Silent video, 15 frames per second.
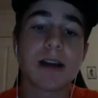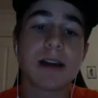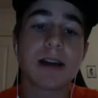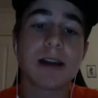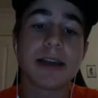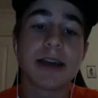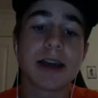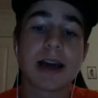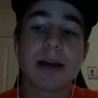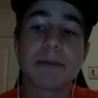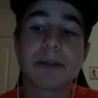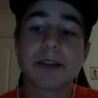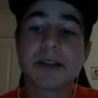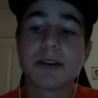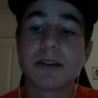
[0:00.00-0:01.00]
Yeah, I'm
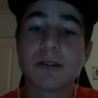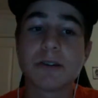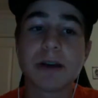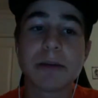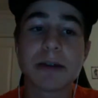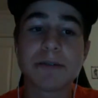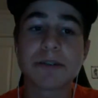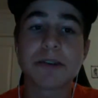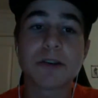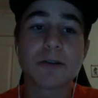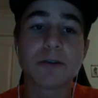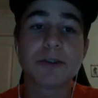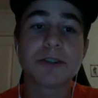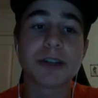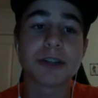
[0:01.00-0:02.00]
gonna have to go
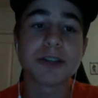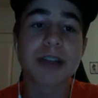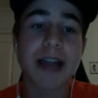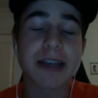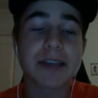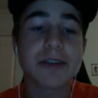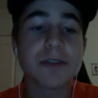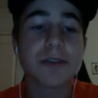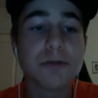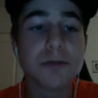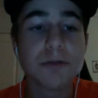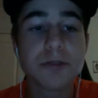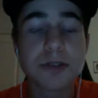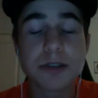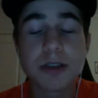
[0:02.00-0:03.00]
with Jack
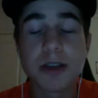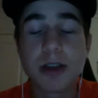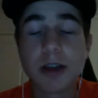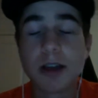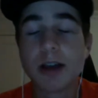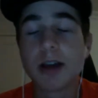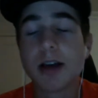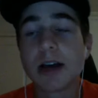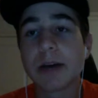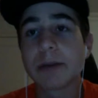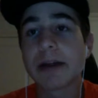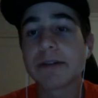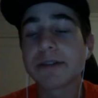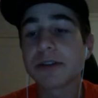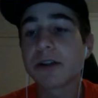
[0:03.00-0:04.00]
Hughes. I'm gonna
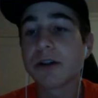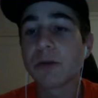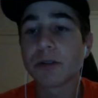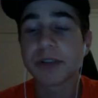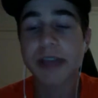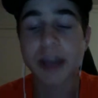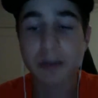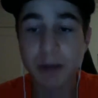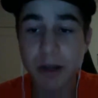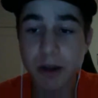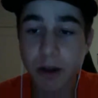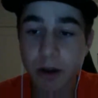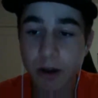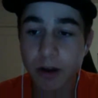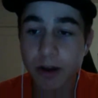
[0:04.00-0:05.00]
have to go with Cale
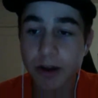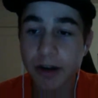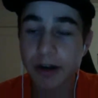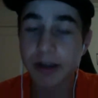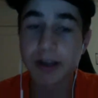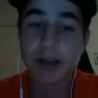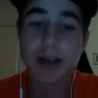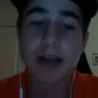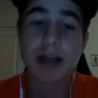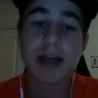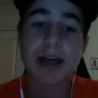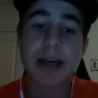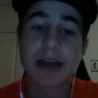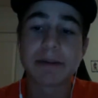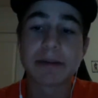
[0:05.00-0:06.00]
Makar,
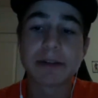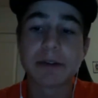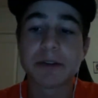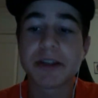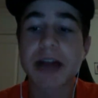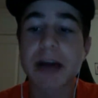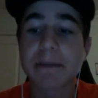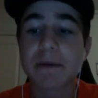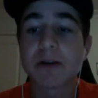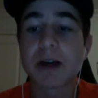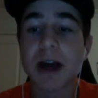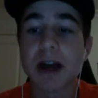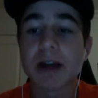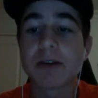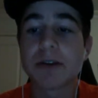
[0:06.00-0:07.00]
and I'm gonna go with Kaapo
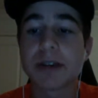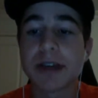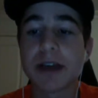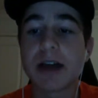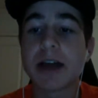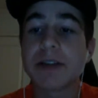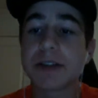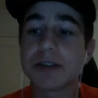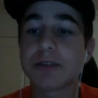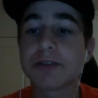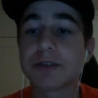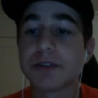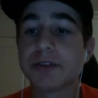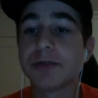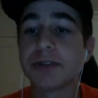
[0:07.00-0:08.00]
Kakko. Yeah, I think those are
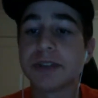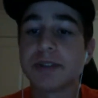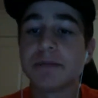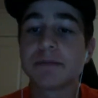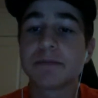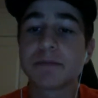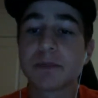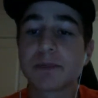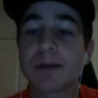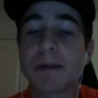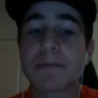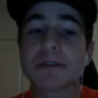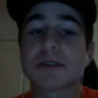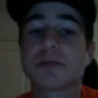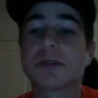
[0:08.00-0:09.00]
the 3 most
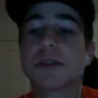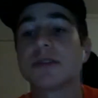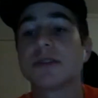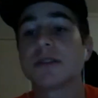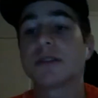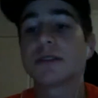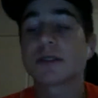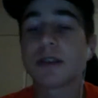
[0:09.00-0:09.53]
promising rookies in